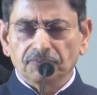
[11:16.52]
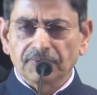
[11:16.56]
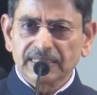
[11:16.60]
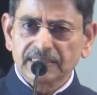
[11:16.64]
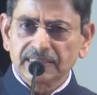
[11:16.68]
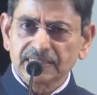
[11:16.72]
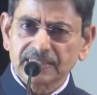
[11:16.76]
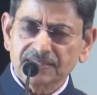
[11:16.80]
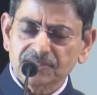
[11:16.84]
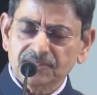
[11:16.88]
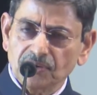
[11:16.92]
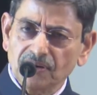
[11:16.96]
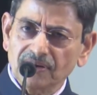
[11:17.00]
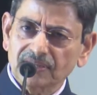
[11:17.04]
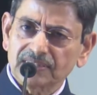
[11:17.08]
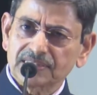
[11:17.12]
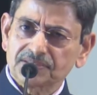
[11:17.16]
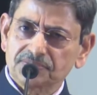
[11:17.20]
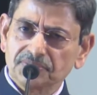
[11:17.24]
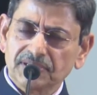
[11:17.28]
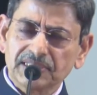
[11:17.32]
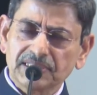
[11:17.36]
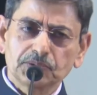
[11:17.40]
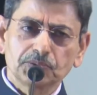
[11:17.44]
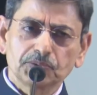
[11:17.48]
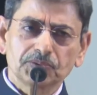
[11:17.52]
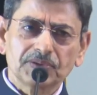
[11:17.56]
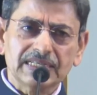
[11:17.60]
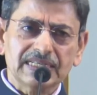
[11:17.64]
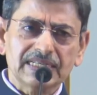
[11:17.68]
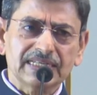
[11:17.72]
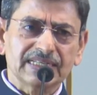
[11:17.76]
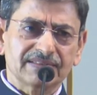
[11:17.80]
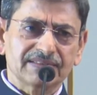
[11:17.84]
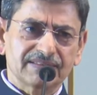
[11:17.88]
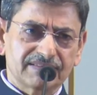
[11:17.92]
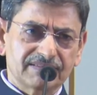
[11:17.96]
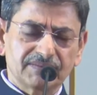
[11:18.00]
When you
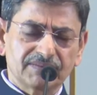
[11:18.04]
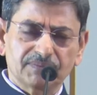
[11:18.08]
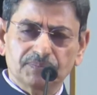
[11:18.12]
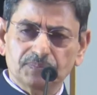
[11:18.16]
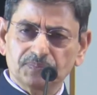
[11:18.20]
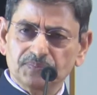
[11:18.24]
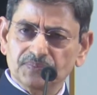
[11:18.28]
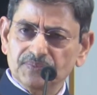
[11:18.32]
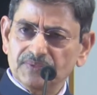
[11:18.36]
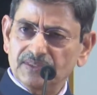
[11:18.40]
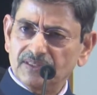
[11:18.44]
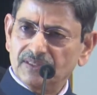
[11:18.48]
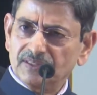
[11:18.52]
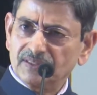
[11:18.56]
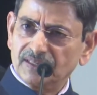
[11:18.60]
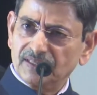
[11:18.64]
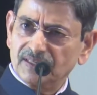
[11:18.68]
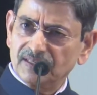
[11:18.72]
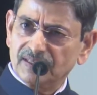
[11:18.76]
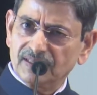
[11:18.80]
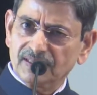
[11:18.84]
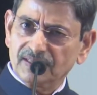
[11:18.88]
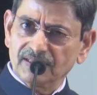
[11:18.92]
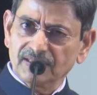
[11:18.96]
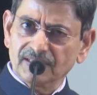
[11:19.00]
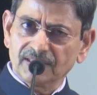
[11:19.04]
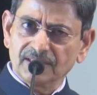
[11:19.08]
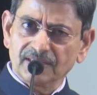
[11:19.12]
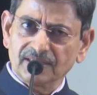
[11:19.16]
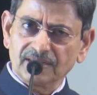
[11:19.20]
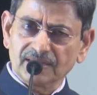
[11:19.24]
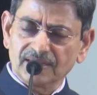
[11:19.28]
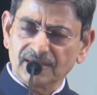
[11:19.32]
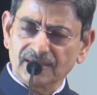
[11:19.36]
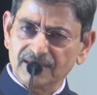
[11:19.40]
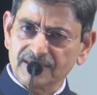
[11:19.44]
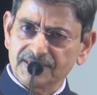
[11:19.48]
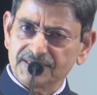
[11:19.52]
read
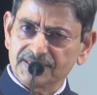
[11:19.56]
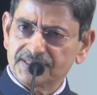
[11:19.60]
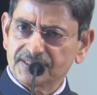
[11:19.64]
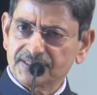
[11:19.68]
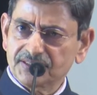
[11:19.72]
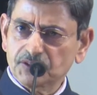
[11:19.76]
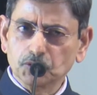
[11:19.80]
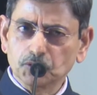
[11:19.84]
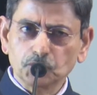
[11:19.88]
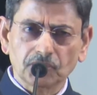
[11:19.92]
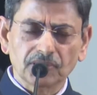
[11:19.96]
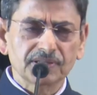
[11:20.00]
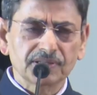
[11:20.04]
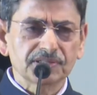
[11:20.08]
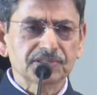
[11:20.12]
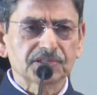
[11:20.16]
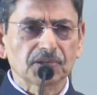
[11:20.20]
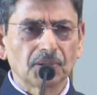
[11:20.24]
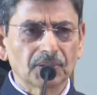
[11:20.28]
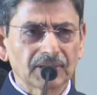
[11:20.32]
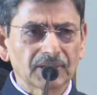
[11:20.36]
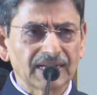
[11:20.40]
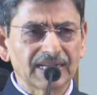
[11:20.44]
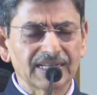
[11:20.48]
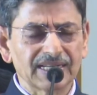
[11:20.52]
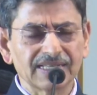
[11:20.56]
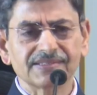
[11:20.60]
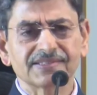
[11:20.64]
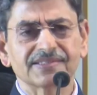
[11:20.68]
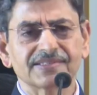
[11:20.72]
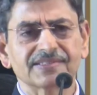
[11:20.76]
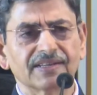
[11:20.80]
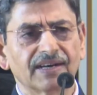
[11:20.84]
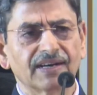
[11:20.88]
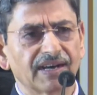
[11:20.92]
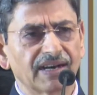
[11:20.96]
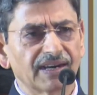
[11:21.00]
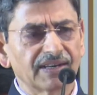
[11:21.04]
his kurals on
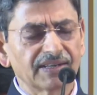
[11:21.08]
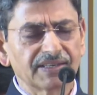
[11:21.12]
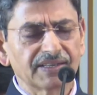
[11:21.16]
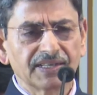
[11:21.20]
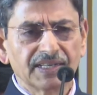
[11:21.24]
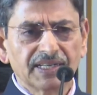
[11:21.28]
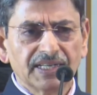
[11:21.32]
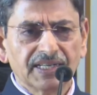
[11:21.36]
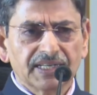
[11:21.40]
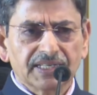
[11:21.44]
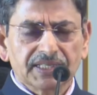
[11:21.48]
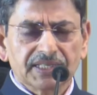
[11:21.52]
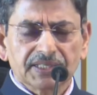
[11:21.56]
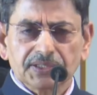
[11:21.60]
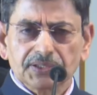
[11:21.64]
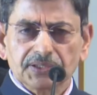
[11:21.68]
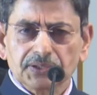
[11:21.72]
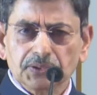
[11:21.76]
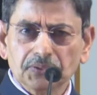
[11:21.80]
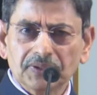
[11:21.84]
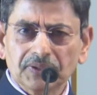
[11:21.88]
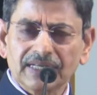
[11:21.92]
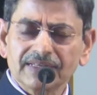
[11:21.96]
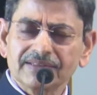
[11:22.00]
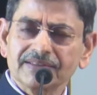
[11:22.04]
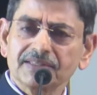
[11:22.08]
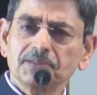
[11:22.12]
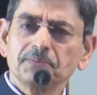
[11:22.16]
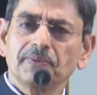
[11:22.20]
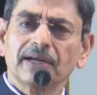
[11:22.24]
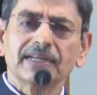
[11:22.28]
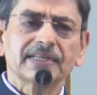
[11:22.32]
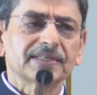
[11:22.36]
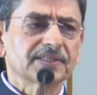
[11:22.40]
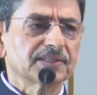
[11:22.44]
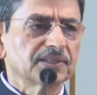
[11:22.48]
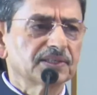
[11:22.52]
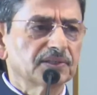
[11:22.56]
ahimsa, you get
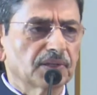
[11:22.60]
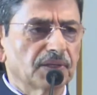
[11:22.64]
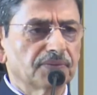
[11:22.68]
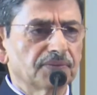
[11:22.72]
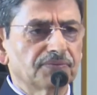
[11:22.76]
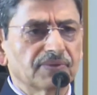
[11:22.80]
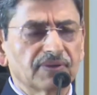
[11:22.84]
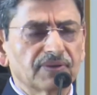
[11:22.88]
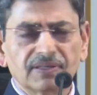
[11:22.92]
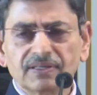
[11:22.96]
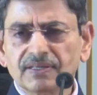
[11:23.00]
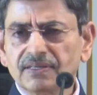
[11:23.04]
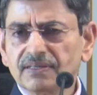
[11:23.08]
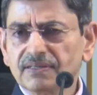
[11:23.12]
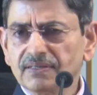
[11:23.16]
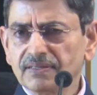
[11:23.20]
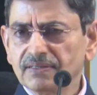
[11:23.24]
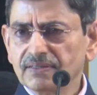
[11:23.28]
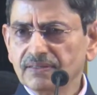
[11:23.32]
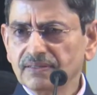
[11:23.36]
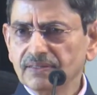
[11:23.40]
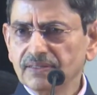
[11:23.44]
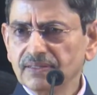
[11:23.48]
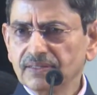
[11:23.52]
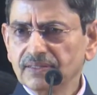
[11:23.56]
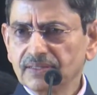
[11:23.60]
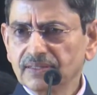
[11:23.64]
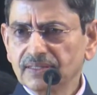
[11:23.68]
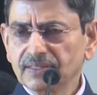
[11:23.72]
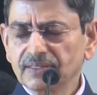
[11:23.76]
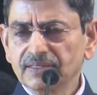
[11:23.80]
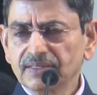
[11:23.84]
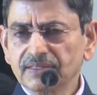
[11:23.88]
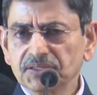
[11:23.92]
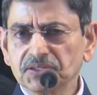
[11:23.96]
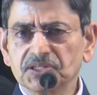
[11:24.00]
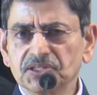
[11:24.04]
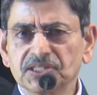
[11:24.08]
reminded of
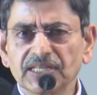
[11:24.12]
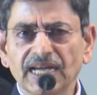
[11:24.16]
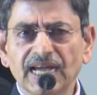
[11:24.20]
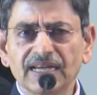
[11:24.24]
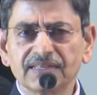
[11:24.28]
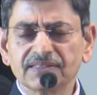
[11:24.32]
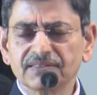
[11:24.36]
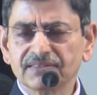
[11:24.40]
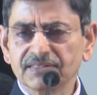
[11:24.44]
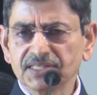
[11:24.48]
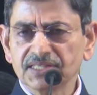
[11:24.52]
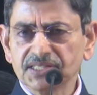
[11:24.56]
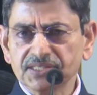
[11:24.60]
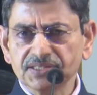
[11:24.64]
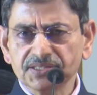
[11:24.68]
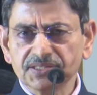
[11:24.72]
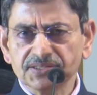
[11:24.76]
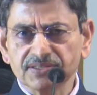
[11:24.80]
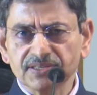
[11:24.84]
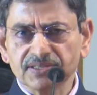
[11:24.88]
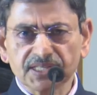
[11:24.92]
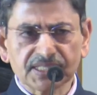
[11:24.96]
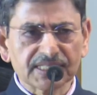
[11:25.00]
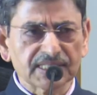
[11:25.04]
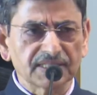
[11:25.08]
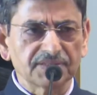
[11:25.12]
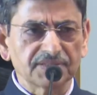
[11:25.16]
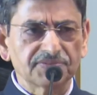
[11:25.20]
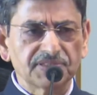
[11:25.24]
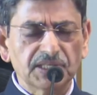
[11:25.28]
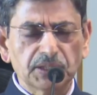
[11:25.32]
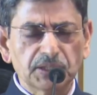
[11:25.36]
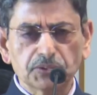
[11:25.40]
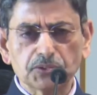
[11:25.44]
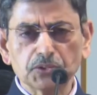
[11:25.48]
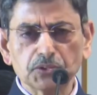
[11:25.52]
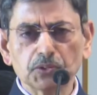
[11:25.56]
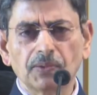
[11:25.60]
Jain rishis,
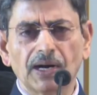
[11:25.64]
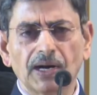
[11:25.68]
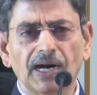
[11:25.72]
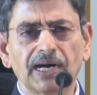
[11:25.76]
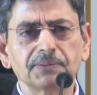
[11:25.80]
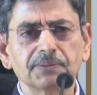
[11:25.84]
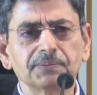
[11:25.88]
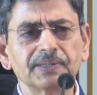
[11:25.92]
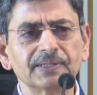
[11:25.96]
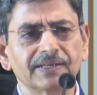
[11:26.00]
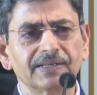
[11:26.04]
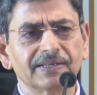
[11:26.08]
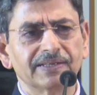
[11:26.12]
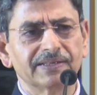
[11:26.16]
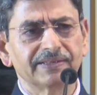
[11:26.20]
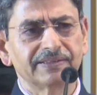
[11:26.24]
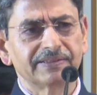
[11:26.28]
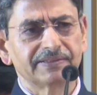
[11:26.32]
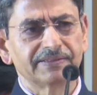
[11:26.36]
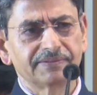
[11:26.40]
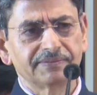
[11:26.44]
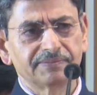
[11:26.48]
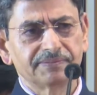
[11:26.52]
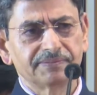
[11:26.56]
Rishabhdev to Mahavira.